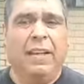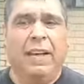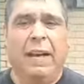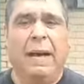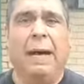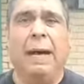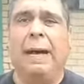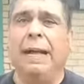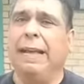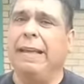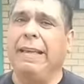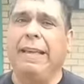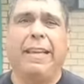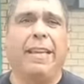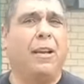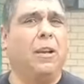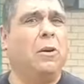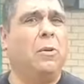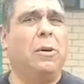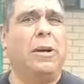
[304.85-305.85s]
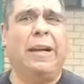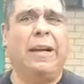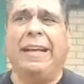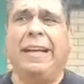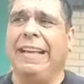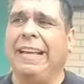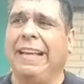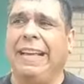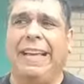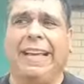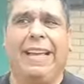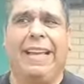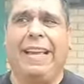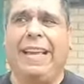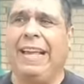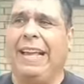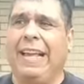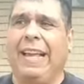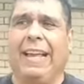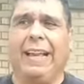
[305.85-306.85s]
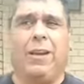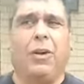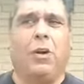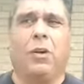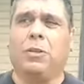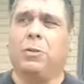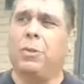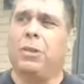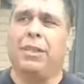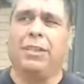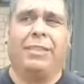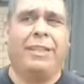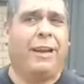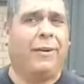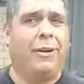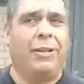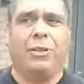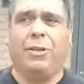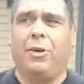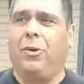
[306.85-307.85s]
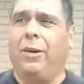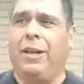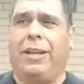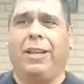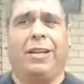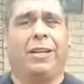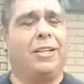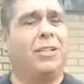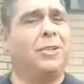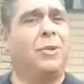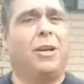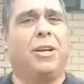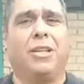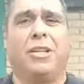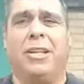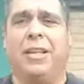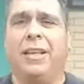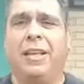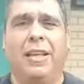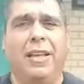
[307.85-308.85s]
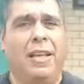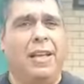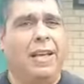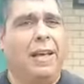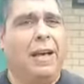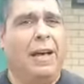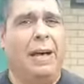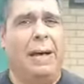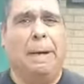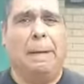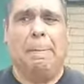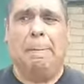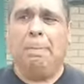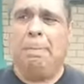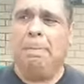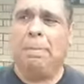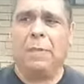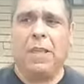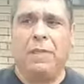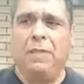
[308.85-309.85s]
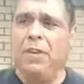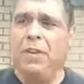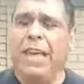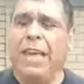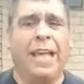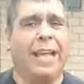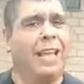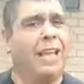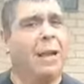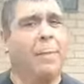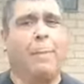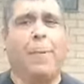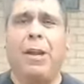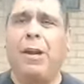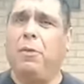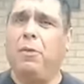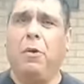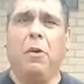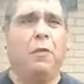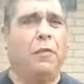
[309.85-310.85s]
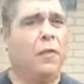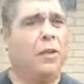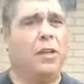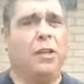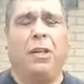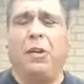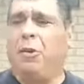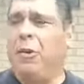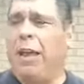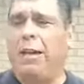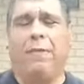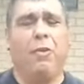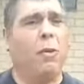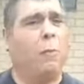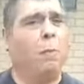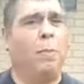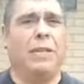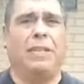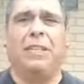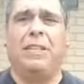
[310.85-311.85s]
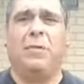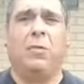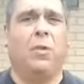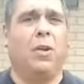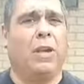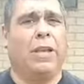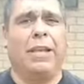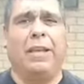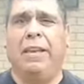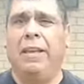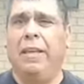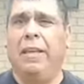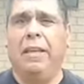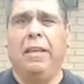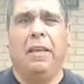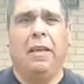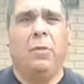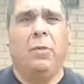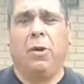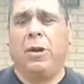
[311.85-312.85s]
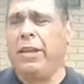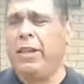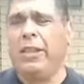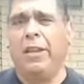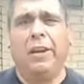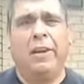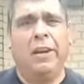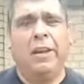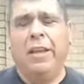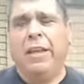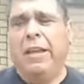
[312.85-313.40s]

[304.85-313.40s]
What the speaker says: It goes with the territory in construction. If you can't get up on a roof, you don't have no business working there.